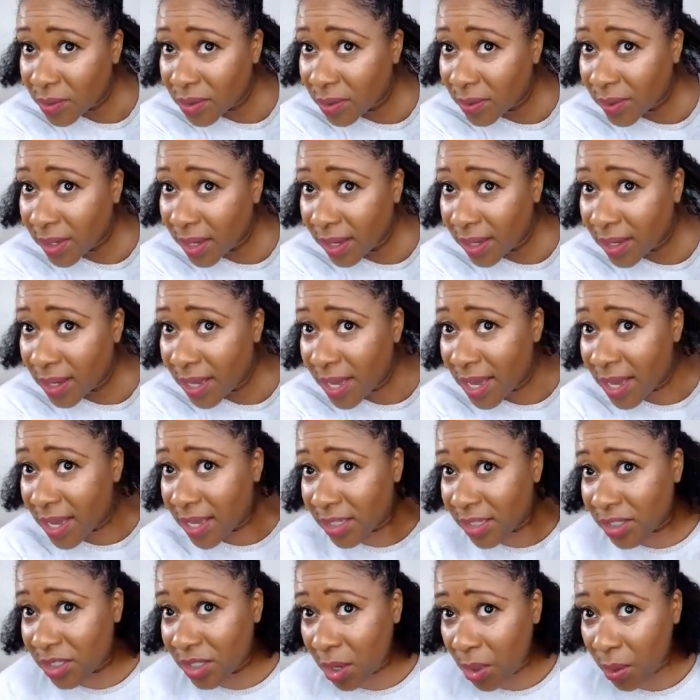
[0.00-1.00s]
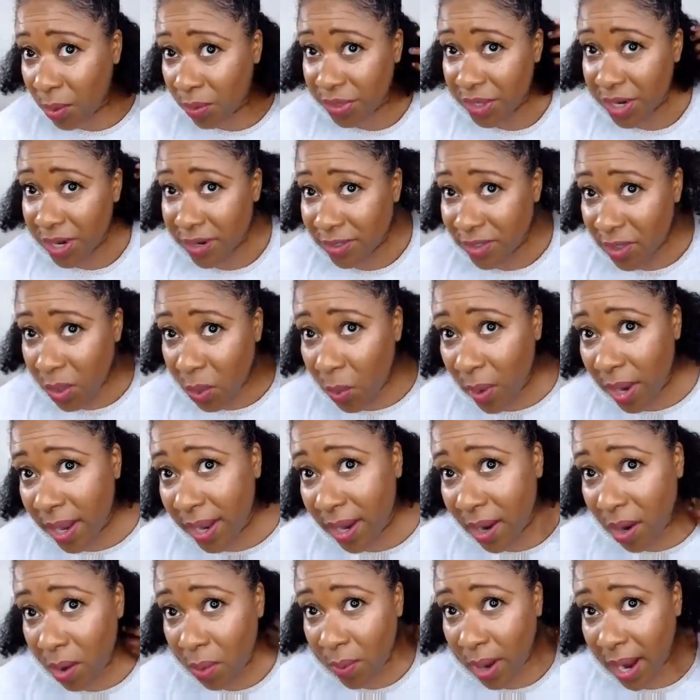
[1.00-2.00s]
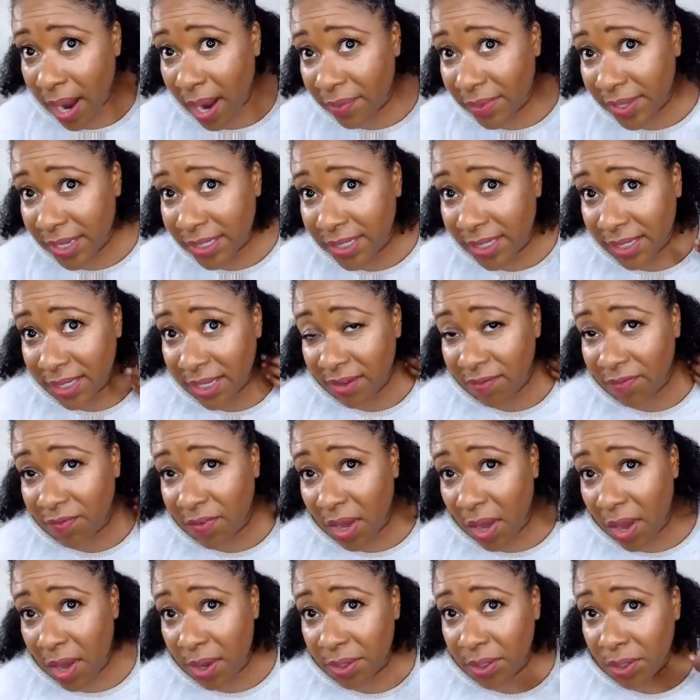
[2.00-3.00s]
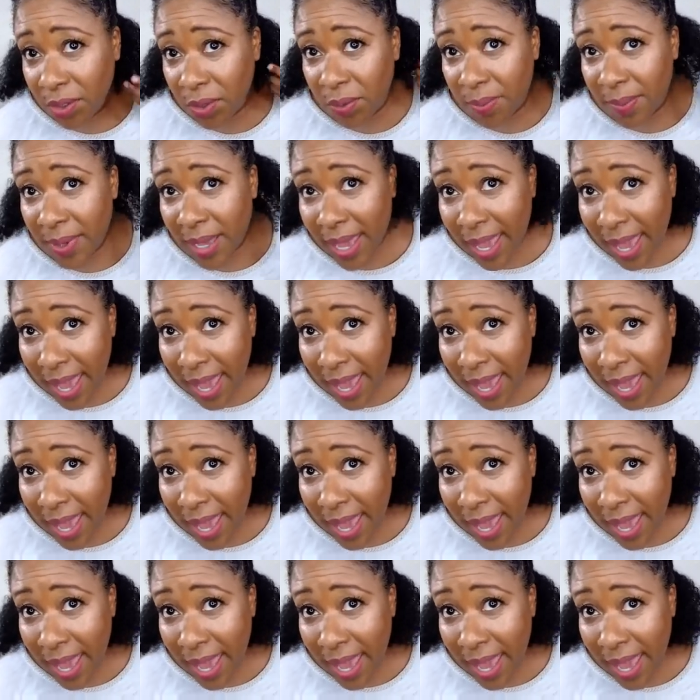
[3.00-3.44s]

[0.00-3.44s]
Okay, so there's a way around that to get volume